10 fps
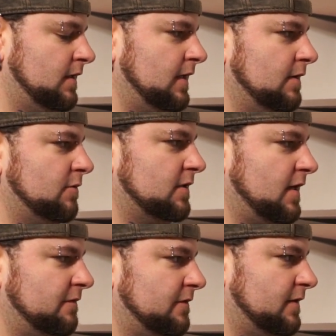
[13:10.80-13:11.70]
He would
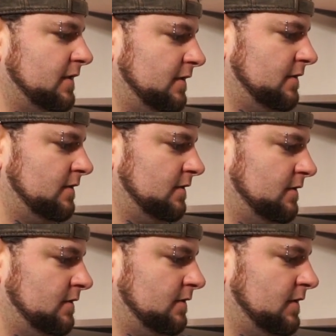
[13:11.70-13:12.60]
definitely
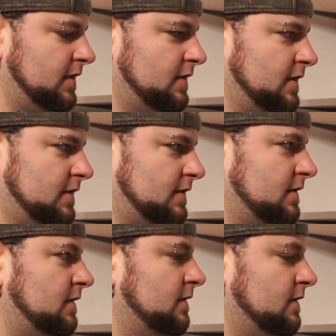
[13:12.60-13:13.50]
hit this.